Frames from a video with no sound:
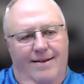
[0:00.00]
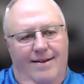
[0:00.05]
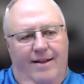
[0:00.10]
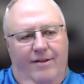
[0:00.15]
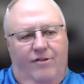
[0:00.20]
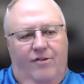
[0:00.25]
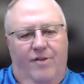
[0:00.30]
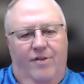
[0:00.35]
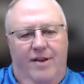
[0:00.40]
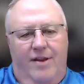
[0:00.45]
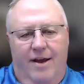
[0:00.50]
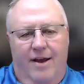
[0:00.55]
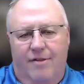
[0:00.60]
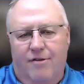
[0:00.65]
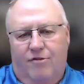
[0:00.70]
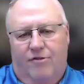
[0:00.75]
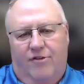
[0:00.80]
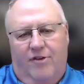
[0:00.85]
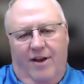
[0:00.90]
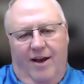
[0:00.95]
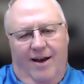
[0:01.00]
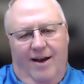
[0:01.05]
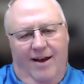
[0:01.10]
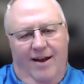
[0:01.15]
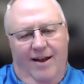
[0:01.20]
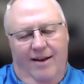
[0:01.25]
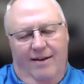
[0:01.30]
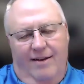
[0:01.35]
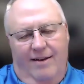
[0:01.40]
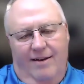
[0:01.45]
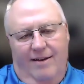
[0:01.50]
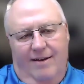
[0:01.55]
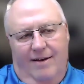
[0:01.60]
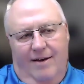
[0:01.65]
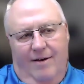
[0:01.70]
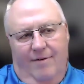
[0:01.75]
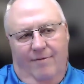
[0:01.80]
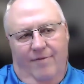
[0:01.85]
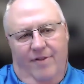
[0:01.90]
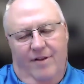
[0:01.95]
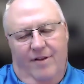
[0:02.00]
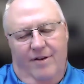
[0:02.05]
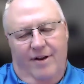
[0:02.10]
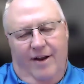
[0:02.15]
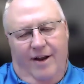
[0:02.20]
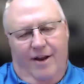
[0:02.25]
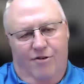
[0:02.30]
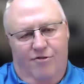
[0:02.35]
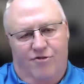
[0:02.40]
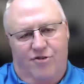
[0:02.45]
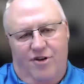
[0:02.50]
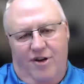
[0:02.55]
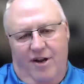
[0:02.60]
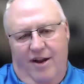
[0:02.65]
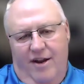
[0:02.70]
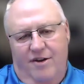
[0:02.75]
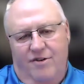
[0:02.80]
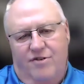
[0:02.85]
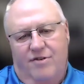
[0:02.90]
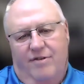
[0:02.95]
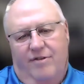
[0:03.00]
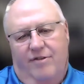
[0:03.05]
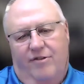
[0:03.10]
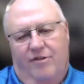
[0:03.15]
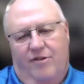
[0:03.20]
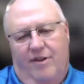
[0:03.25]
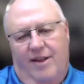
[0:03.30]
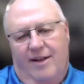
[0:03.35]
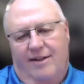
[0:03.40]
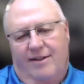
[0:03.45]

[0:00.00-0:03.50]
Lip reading: it's the other side of the negotiations and